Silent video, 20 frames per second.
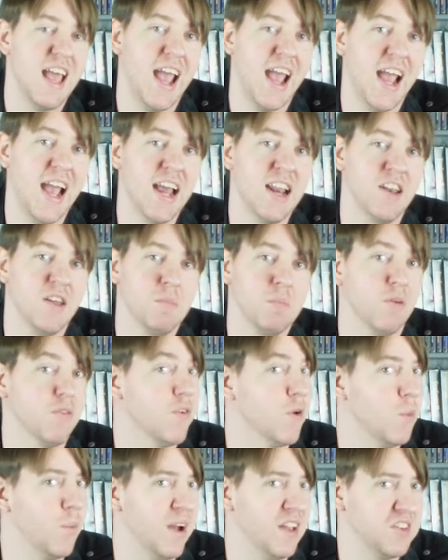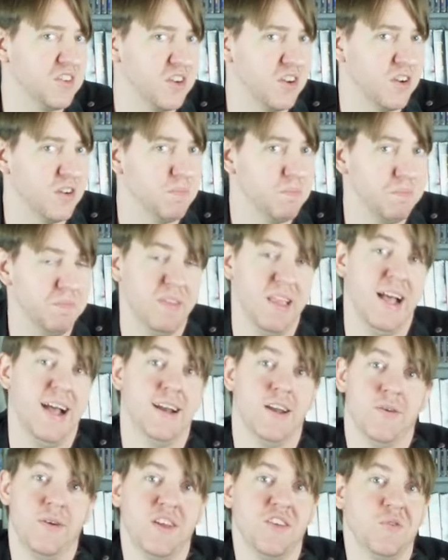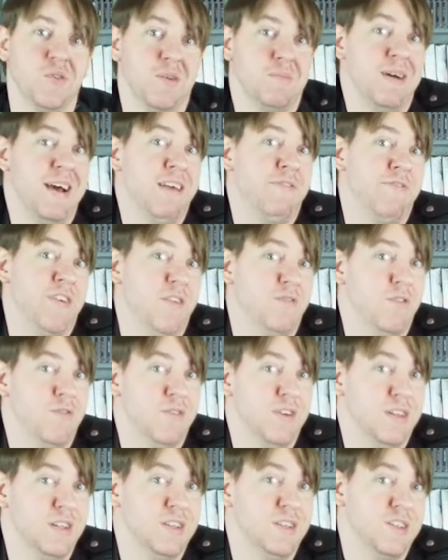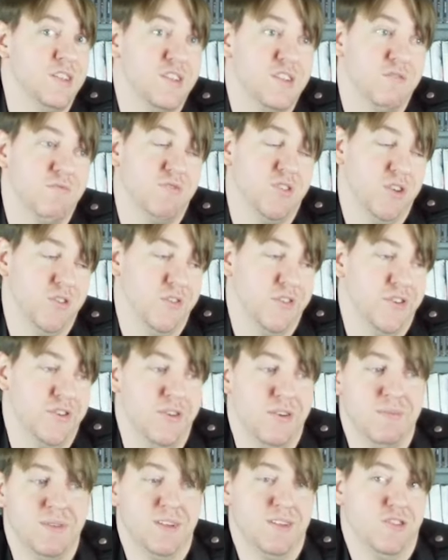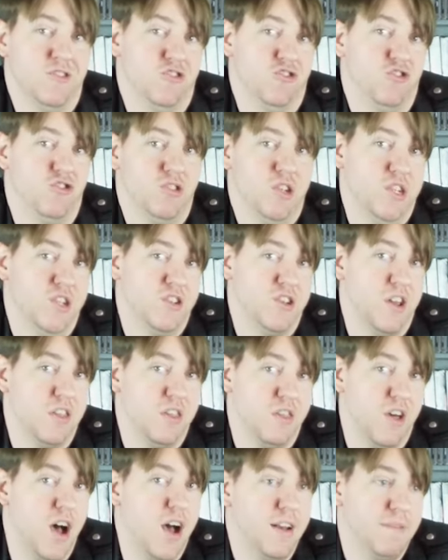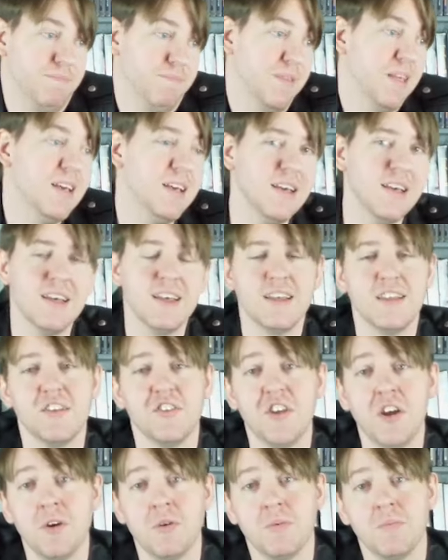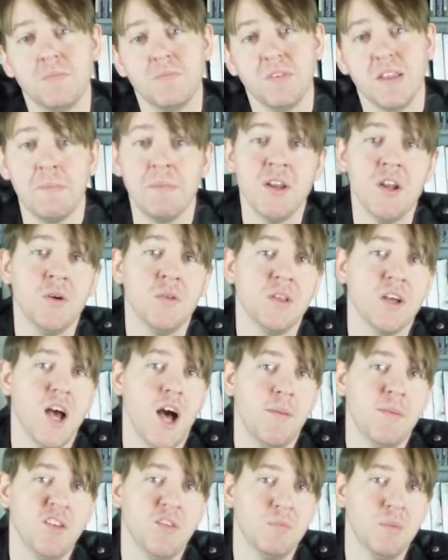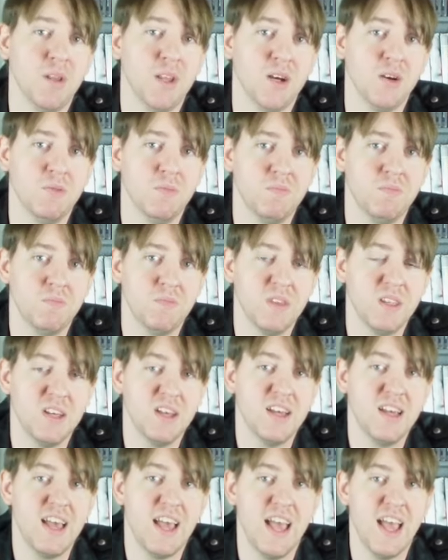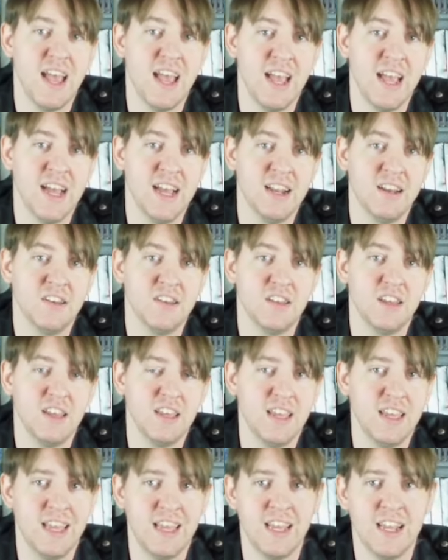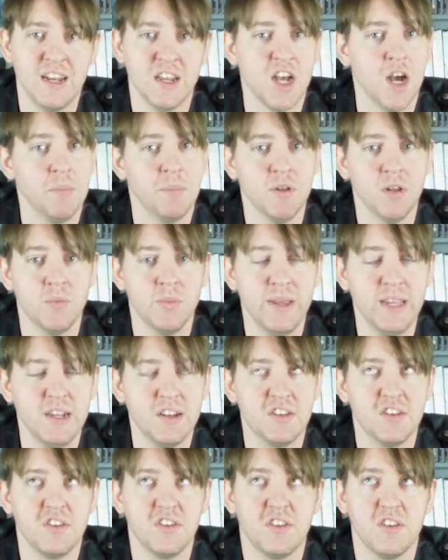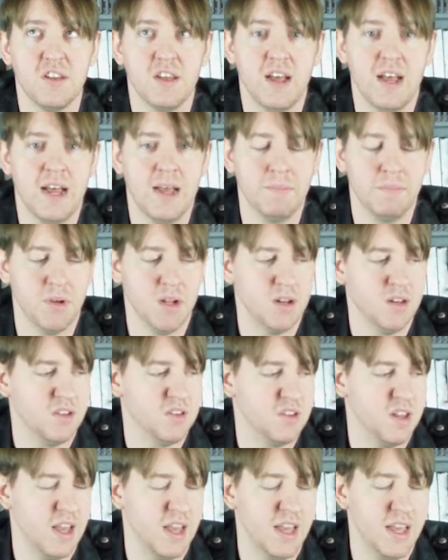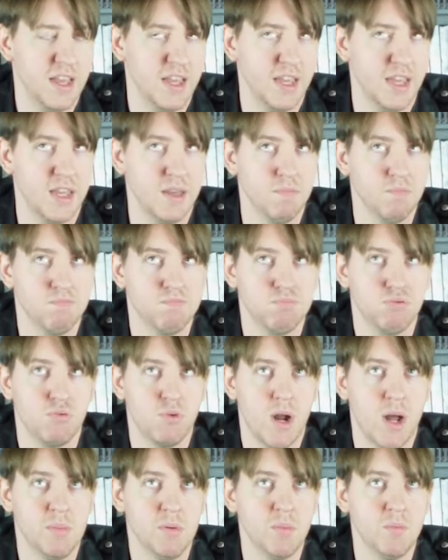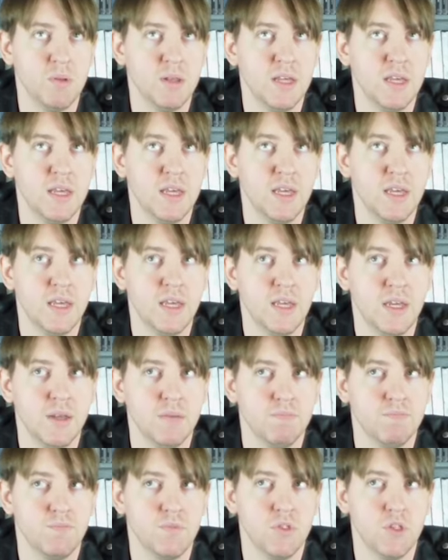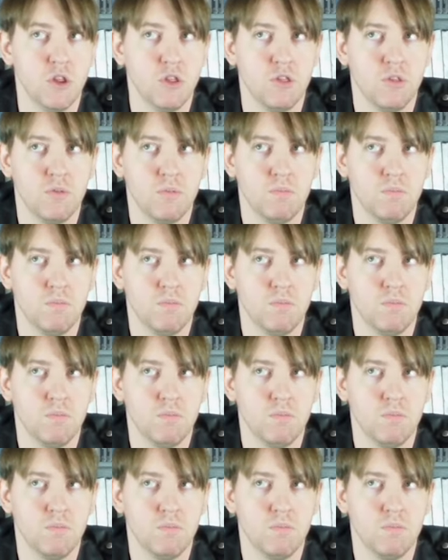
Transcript: and prefer Wesker. I know he's one of my favorite villains, so it's just a thought. So, let me know in the comments below. And in a couple of weeks, I'm going to say probably the